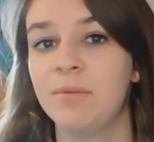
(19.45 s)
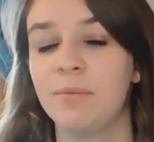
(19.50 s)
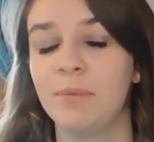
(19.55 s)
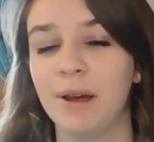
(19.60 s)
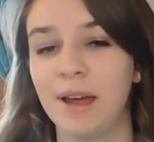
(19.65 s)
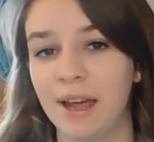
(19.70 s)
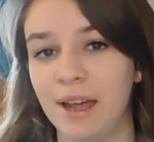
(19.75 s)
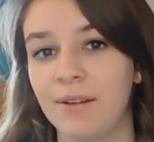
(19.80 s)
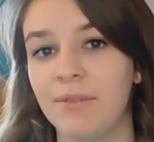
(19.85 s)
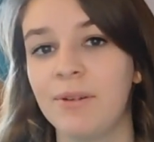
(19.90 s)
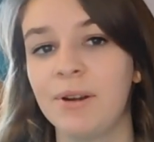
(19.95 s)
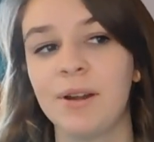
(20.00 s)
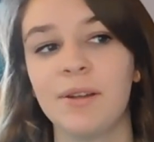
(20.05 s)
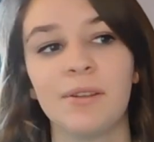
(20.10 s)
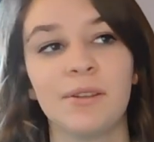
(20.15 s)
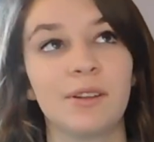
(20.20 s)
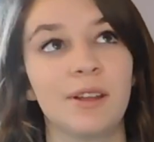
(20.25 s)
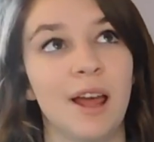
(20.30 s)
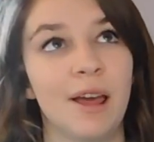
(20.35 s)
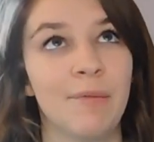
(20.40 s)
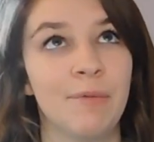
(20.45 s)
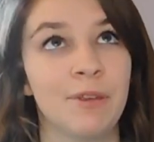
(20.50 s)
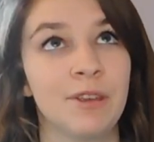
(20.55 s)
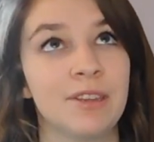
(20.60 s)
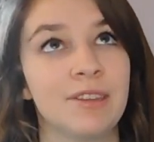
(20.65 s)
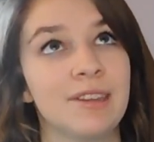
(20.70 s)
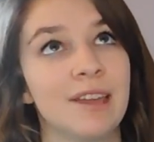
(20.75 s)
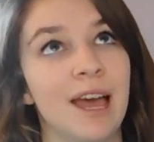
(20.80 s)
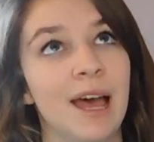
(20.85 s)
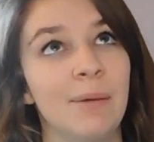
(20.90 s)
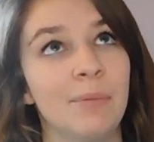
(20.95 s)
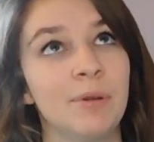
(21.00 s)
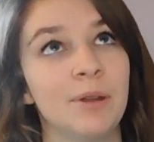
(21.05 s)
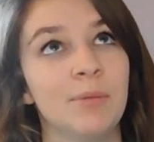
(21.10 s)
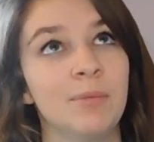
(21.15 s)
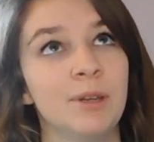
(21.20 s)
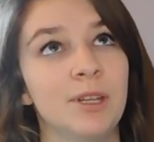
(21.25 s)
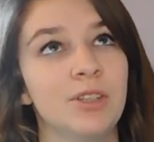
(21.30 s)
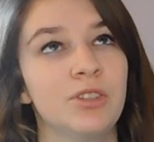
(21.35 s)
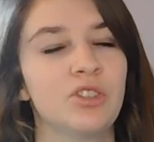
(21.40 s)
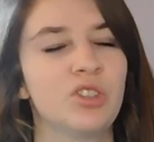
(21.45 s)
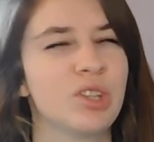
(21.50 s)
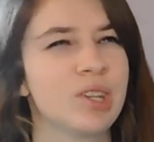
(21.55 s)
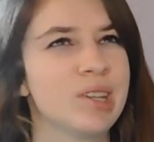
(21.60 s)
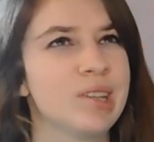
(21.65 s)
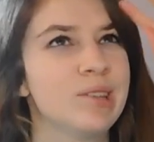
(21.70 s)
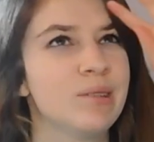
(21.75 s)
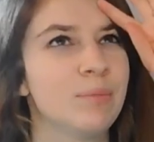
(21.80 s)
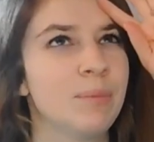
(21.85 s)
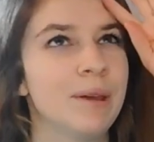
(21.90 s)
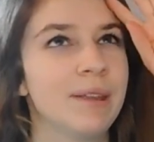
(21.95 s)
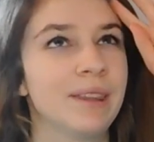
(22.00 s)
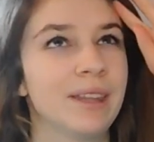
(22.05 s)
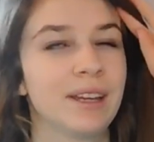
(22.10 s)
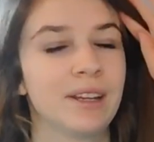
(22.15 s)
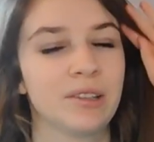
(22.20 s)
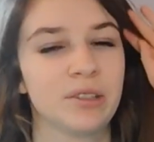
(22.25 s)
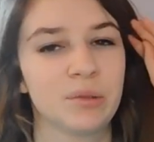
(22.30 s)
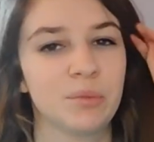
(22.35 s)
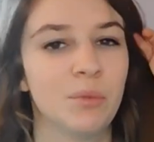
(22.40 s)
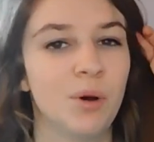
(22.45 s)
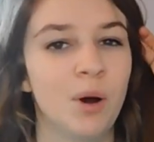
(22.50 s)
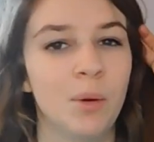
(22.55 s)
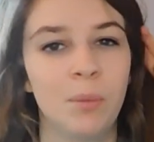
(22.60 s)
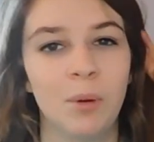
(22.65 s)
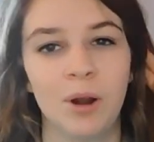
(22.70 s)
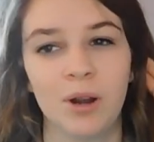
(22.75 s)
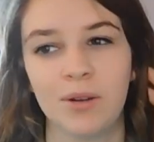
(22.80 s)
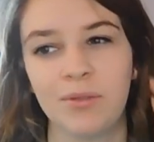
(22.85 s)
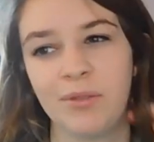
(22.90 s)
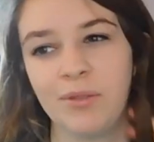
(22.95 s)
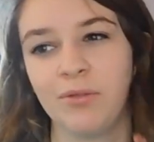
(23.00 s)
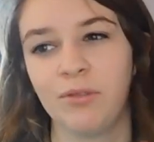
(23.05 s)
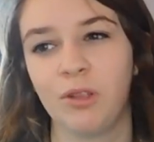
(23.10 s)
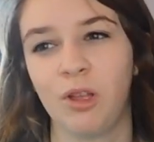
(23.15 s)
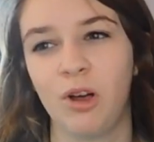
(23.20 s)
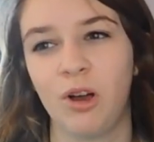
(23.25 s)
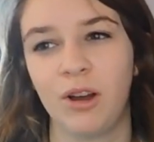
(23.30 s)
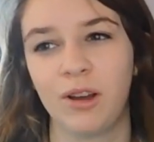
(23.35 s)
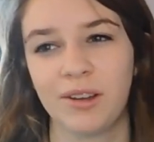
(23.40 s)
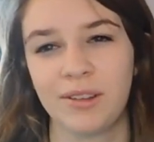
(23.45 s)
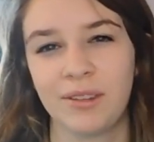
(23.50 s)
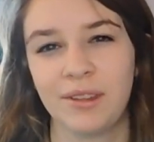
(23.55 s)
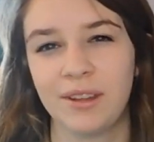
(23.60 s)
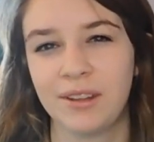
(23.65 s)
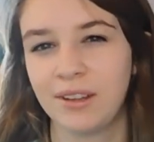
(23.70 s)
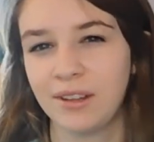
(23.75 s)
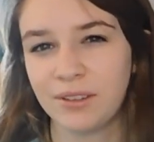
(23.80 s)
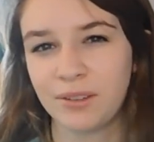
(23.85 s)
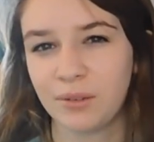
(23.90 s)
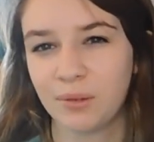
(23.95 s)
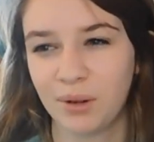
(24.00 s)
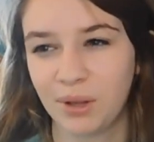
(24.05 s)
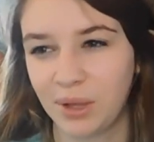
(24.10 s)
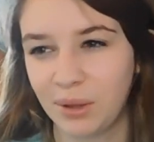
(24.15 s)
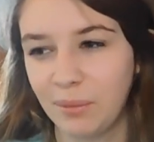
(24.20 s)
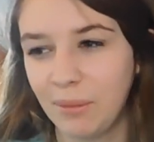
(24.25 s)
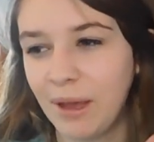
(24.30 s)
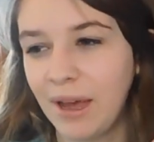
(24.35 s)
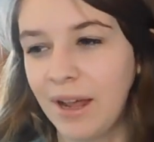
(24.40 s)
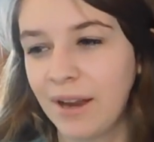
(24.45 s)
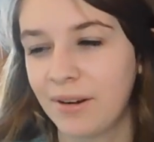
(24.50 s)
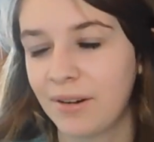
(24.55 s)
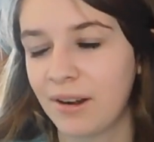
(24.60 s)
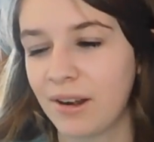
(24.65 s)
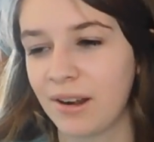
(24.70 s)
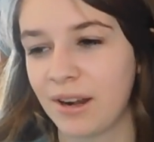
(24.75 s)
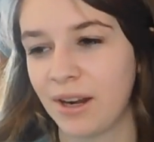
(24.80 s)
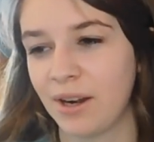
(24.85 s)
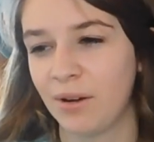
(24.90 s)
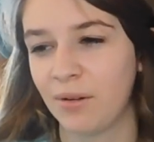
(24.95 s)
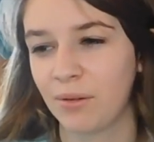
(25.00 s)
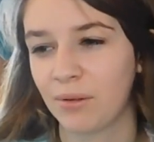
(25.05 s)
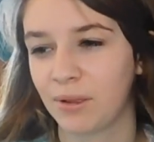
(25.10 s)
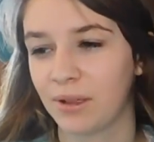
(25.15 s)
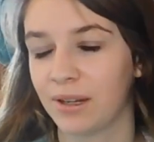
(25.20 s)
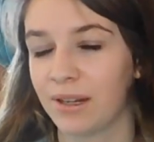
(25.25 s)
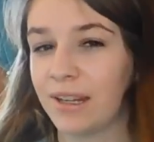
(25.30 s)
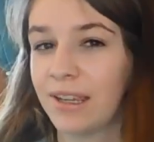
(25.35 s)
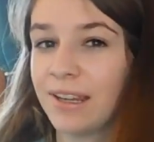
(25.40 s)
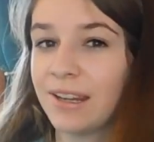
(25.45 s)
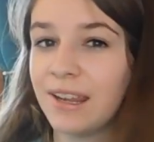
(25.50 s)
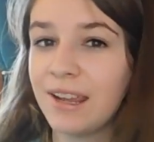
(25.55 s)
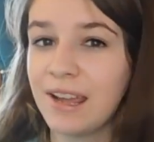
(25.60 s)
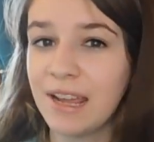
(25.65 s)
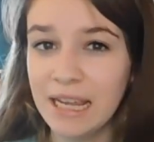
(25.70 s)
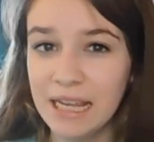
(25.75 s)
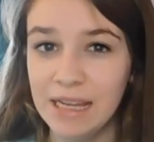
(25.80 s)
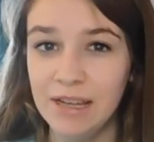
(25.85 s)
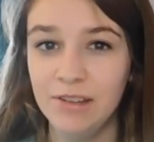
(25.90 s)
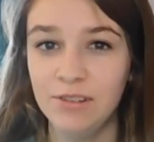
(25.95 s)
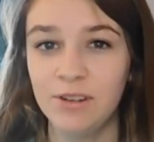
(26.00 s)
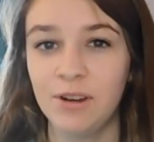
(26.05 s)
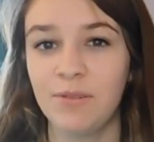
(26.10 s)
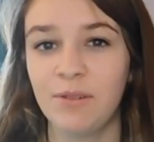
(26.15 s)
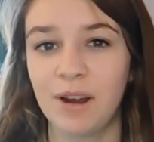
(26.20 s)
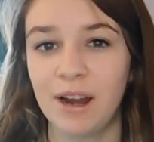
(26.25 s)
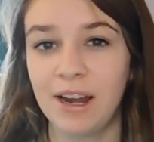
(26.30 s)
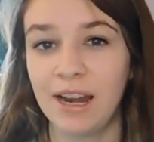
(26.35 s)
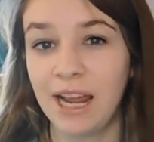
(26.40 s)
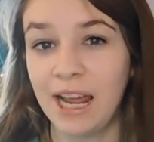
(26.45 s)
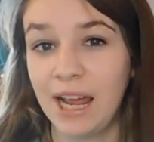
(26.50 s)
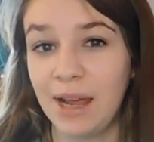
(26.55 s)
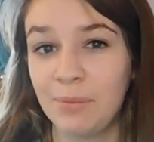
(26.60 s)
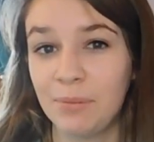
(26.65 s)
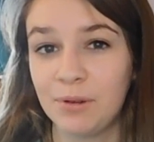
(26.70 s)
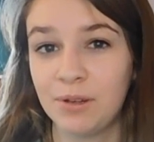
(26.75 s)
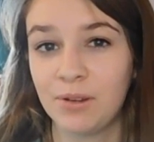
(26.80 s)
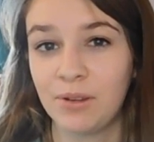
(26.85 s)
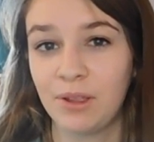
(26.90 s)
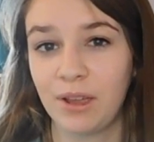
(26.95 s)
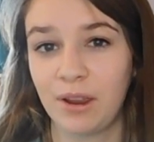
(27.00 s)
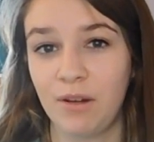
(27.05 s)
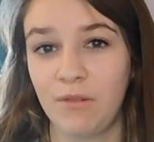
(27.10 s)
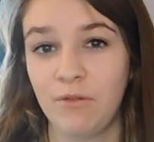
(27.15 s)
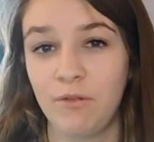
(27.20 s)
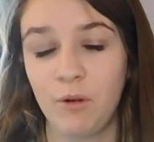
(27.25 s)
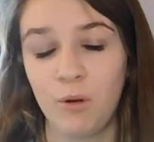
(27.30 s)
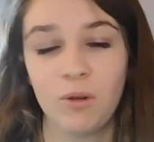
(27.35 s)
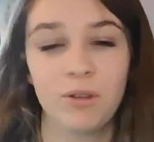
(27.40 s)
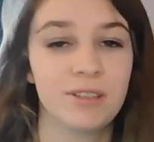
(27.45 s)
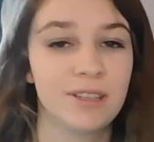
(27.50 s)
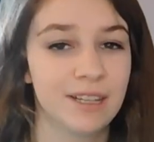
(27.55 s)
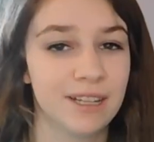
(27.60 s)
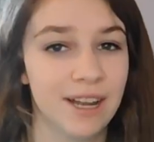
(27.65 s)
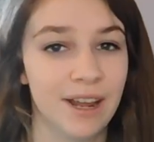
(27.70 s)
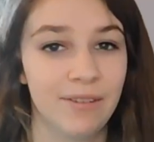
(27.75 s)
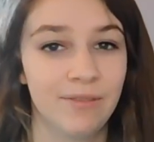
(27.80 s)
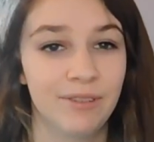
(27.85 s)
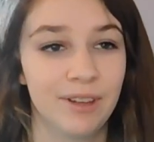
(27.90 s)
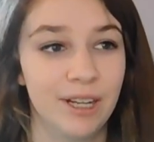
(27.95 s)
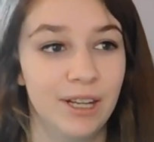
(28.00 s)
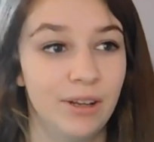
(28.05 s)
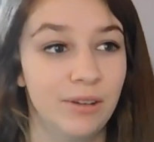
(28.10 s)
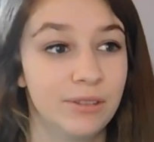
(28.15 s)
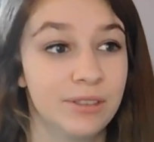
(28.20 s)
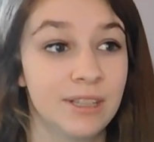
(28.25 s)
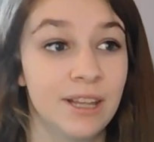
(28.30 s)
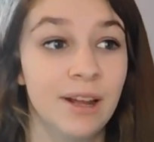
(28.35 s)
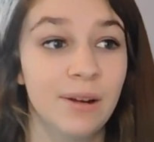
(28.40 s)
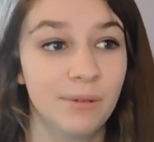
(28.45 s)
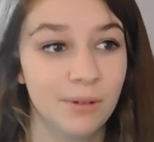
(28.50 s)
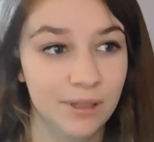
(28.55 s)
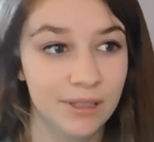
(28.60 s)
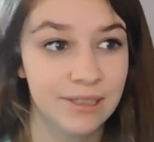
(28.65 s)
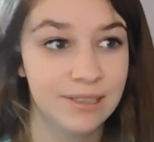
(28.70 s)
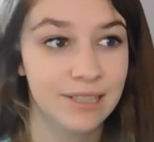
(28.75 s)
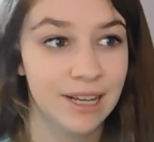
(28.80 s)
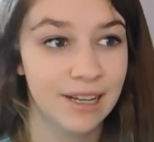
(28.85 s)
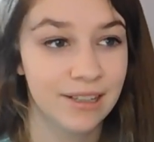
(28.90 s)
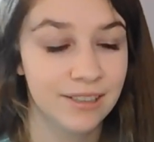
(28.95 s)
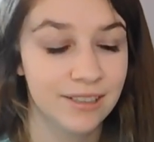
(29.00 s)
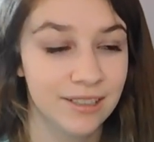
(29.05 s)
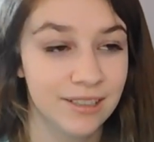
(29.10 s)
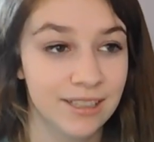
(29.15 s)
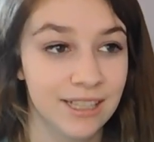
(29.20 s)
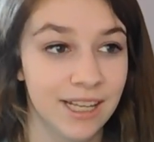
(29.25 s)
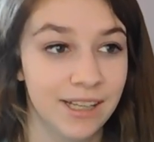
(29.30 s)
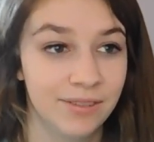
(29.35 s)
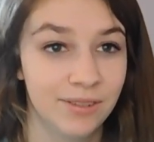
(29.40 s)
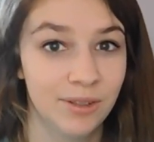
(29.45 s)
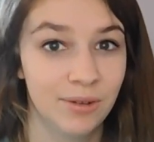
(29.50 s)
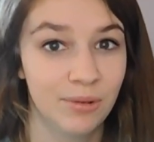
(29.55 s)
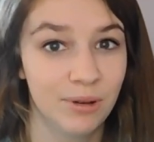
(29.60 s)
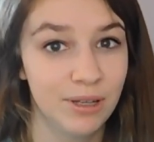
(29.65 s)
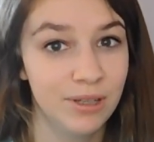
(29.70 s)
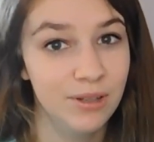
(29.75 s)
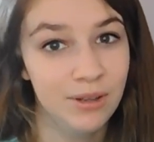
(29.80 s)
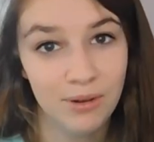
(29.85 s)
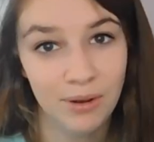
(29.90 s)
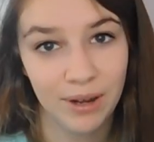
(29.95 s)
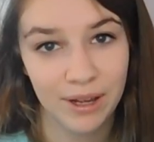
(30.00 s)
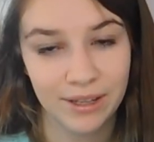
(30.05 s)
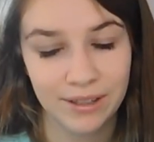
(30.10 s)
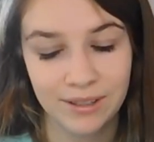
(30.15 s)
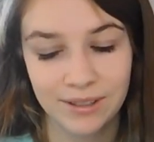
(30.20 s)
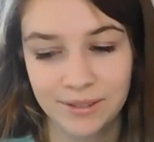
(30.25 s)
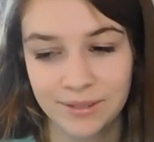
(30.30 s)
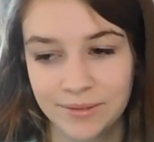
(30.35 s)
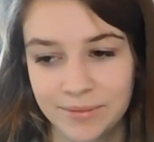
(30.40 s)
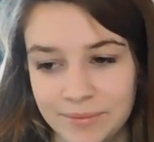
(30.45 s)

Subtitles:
But every other time this has happened to me, it's just been a small part of a vlog that doesn't really matter and I don't really need it. Never had it happen to a full sit down video, so that really sucks because I have to redo it.